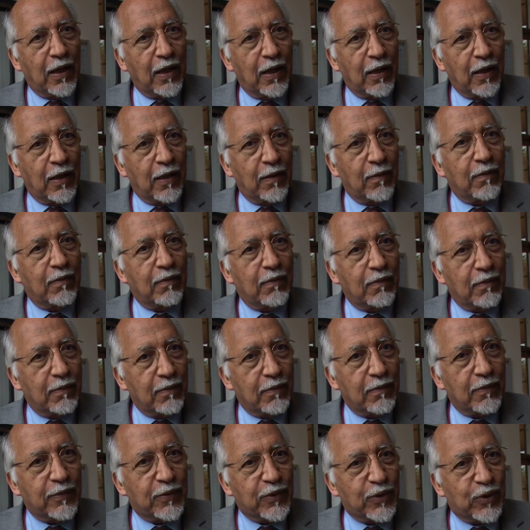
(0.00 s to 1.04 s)

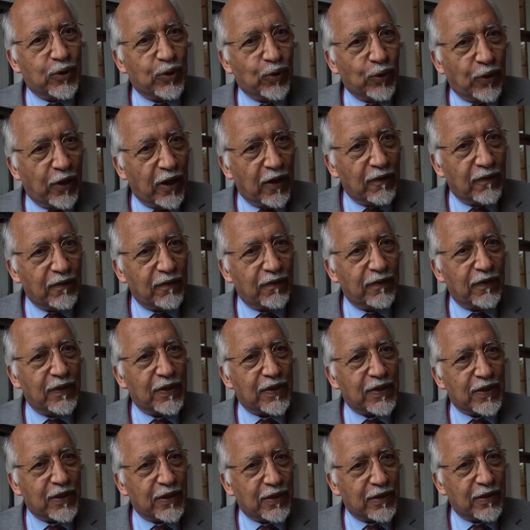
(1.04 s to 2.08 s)
to give a
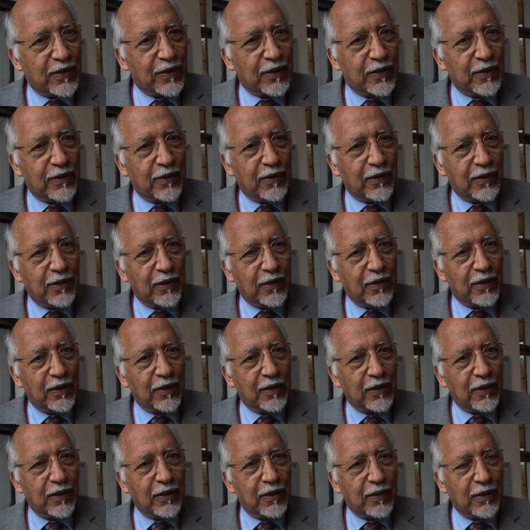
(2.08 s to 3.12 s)
certain
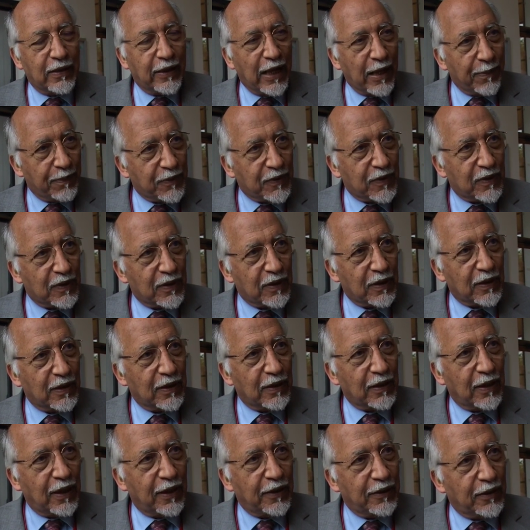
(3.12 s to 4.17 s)
depth
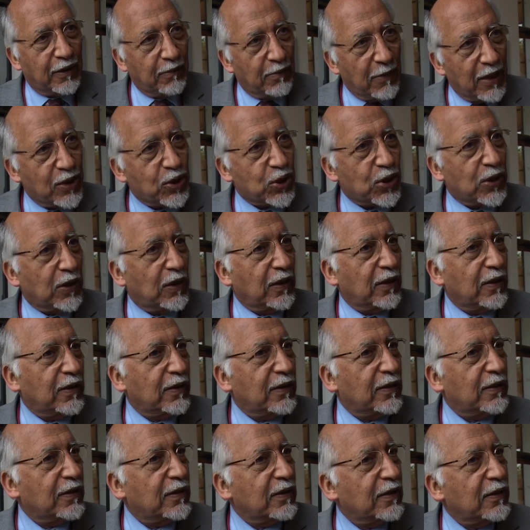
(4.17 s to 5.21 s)
and dimension
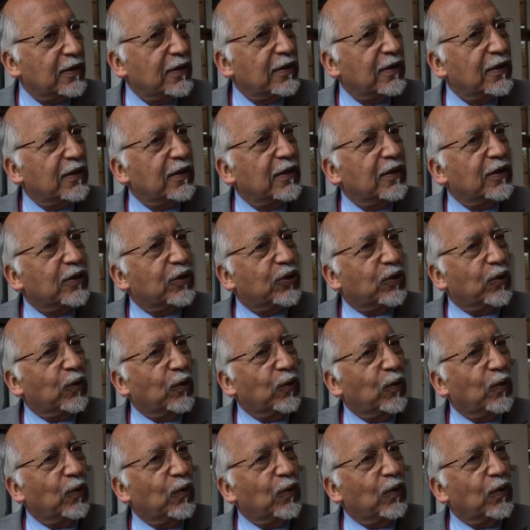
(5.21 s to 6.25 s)

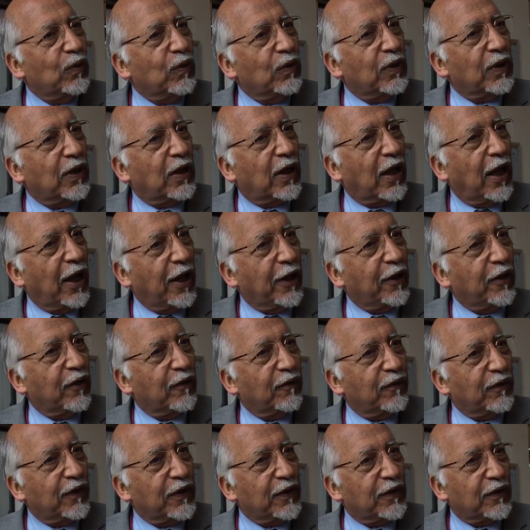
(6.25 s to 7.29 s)
to the kind
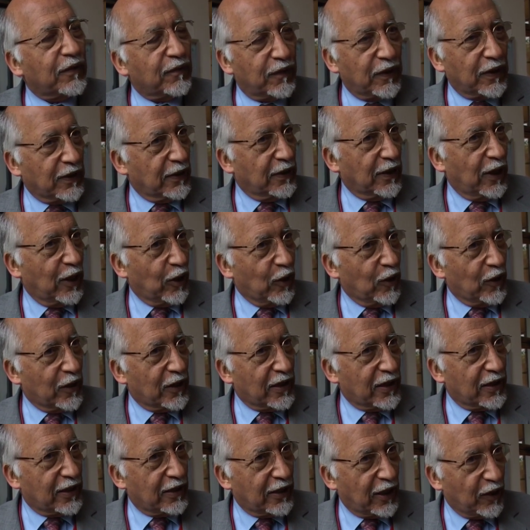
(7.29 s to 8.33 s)
of interfaith dialogue
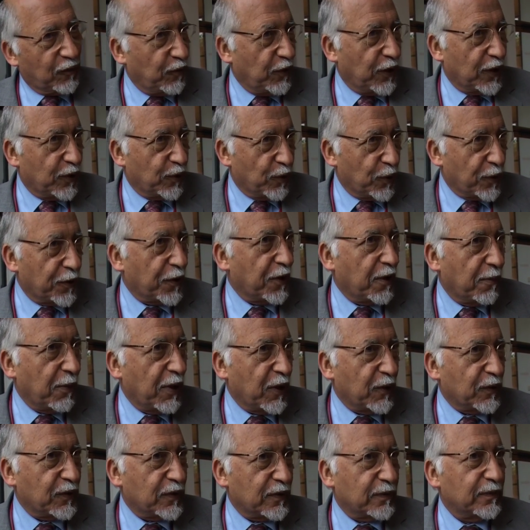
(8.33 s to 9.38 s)
that we are talking
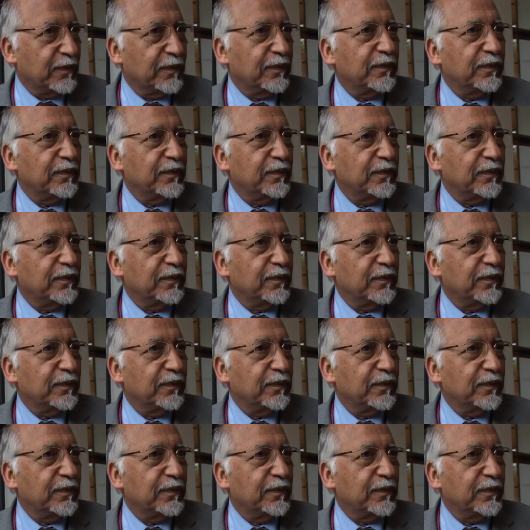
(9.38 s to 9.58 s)
about.